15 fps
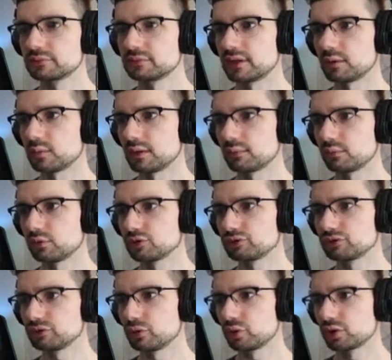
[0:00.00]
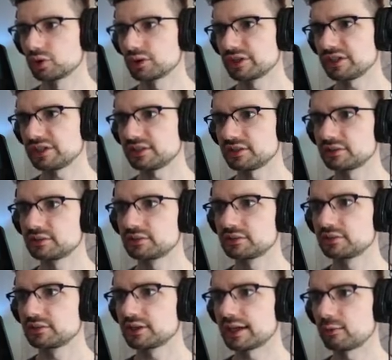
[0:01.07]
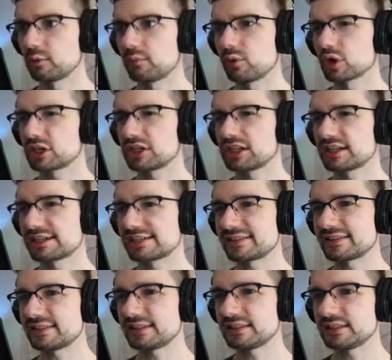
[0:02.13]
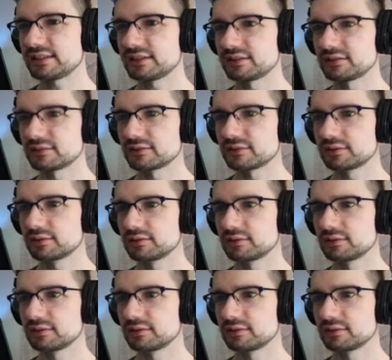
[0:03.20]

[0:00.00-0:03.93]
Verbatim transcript: I want more story. I want more cutscenes.